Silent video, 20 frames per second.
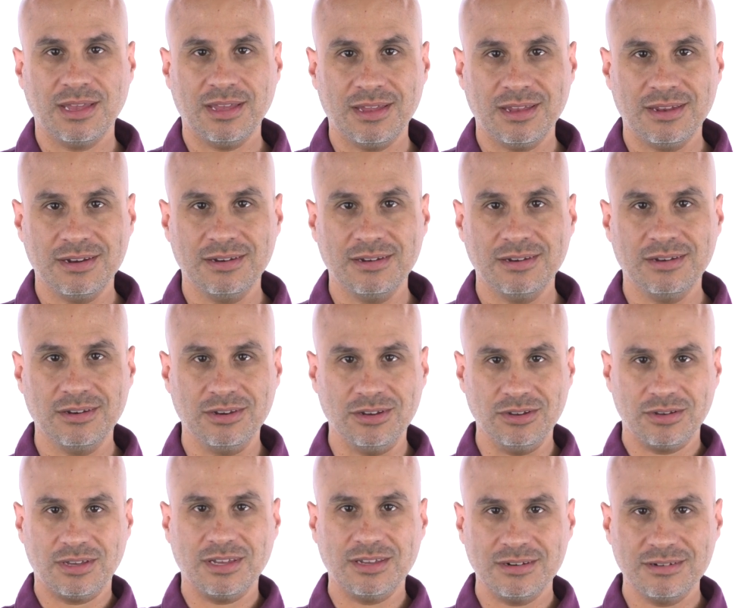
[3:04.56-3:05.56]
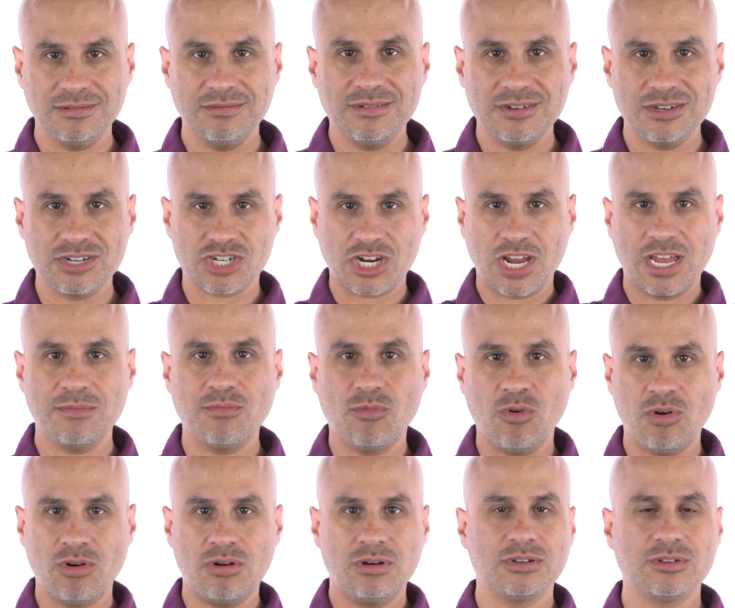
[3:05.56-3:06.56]
and you can shine
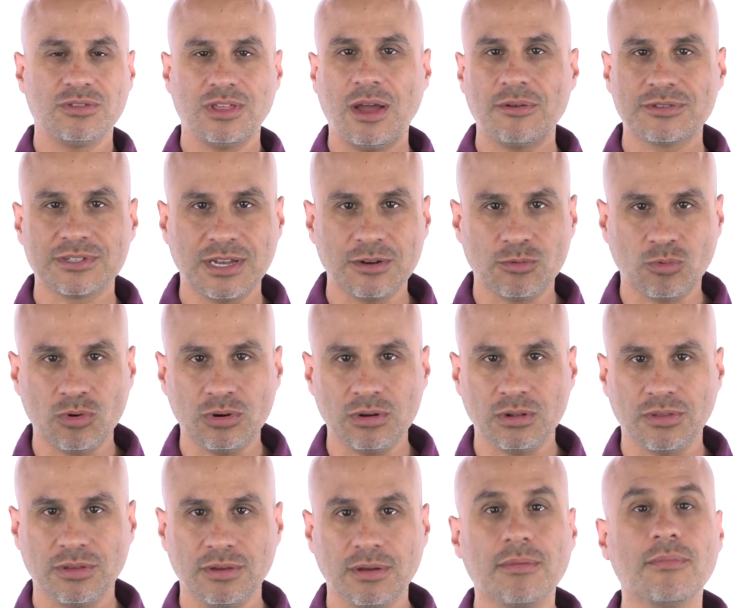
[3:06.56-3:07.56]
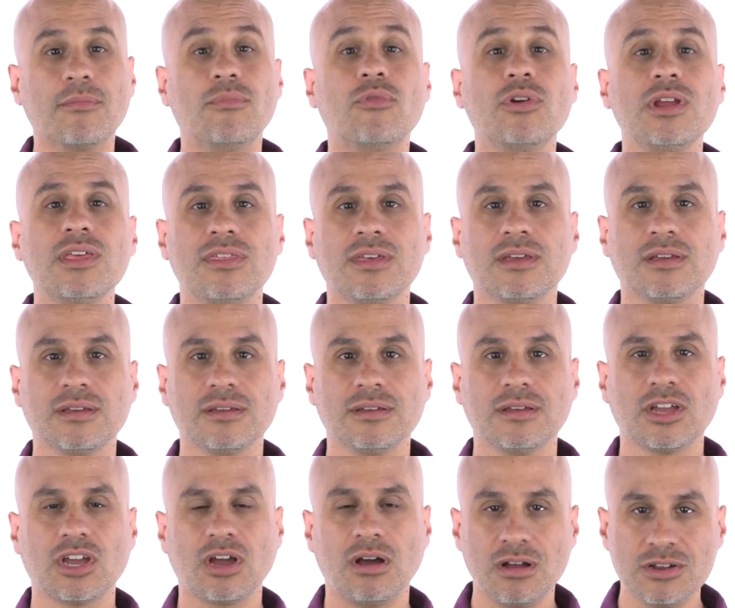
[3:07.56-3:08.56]
more to the outside world. Breathing,
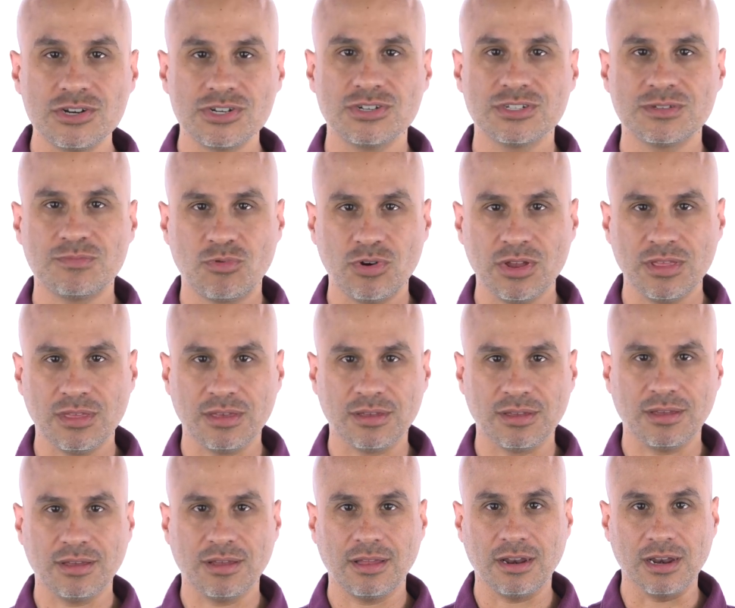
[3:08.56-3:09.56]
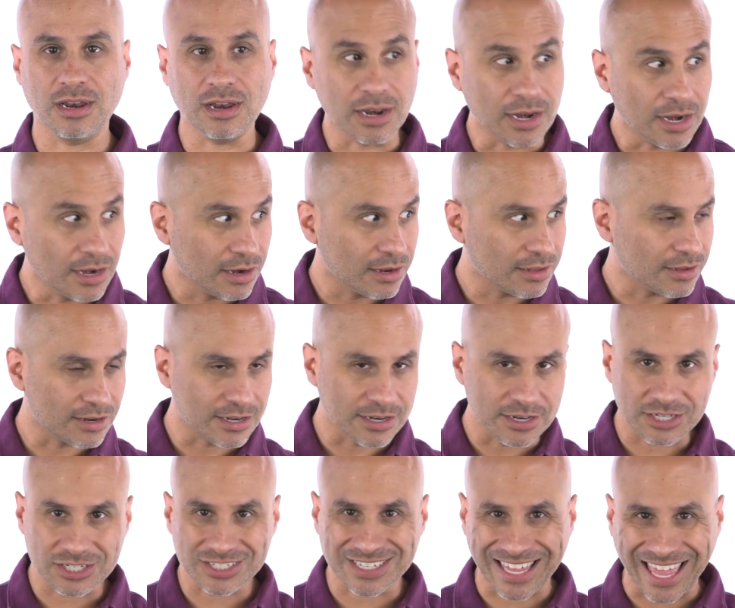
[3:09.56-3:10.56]
conscious breathing.
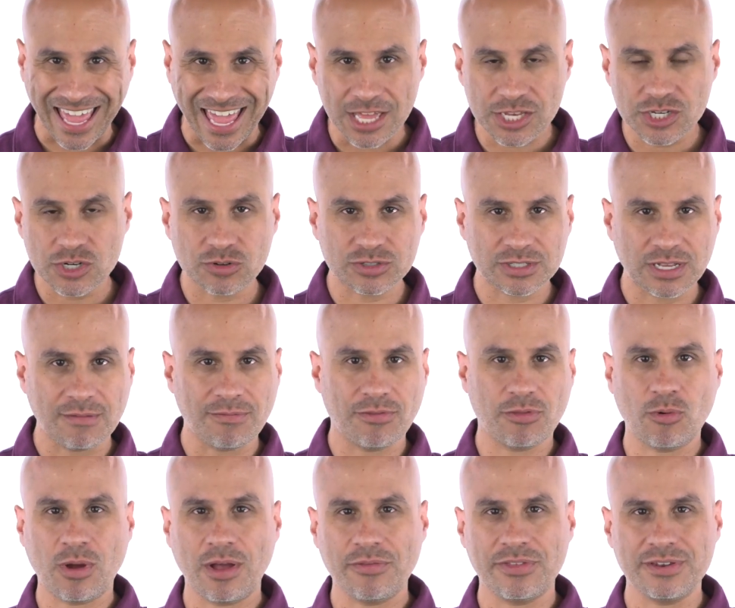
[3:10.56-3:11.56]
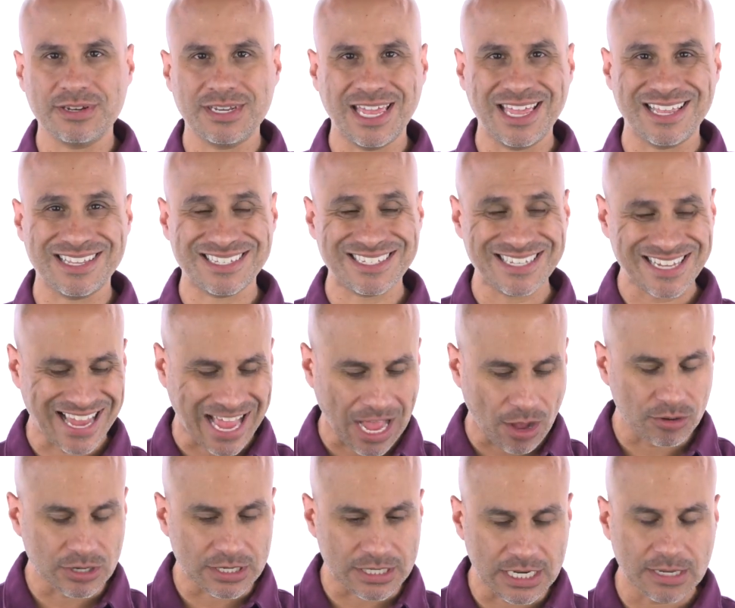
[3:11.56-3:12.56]
Just gauge yourself throughout the day and see
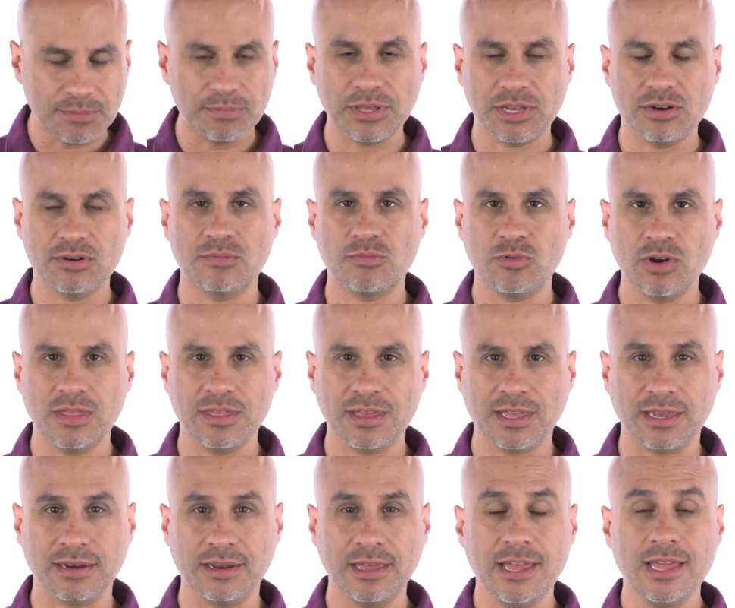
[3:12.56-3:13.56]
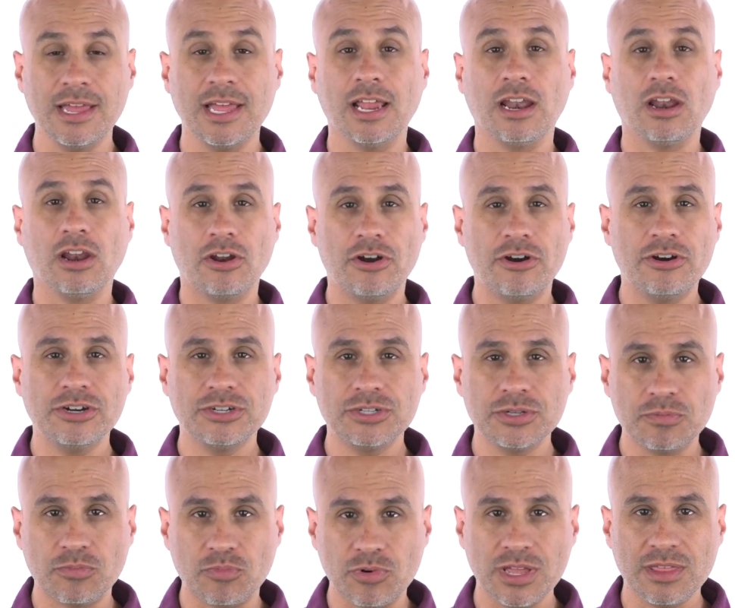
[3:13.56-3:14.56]
how deeply you're breathing and learn
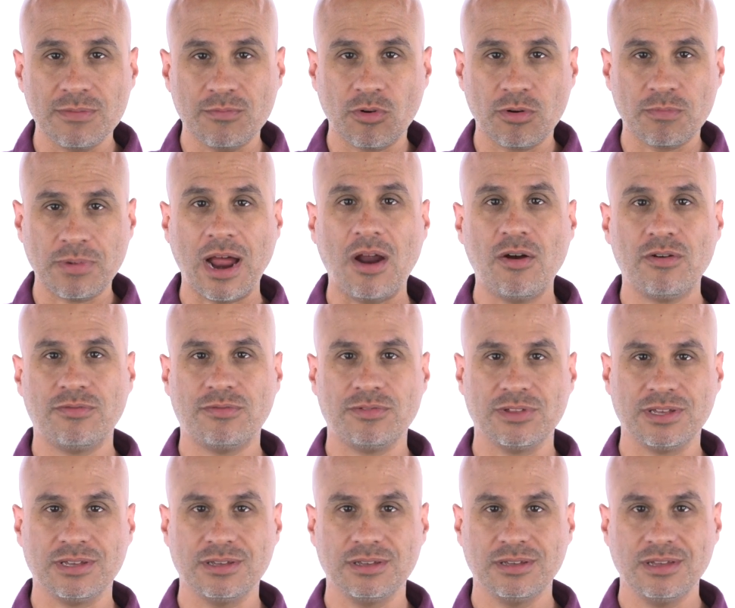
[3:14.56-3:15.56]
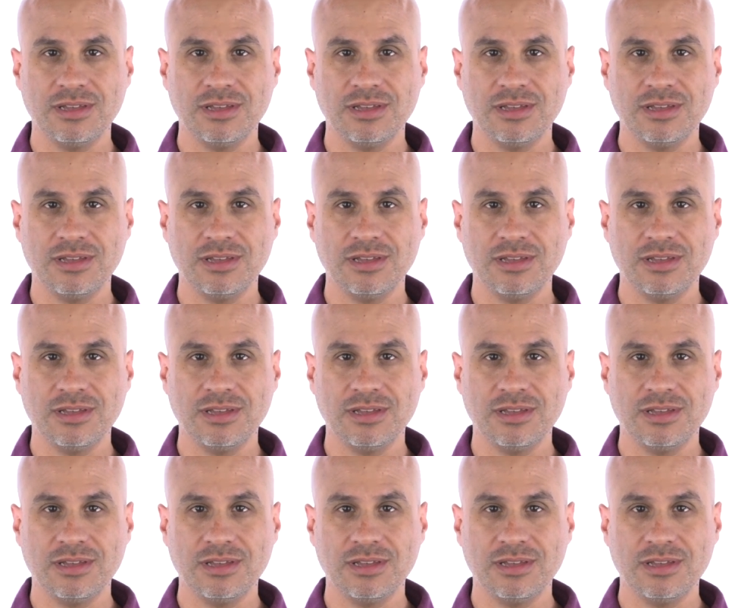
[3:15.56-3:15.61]
to breathe more powerfully.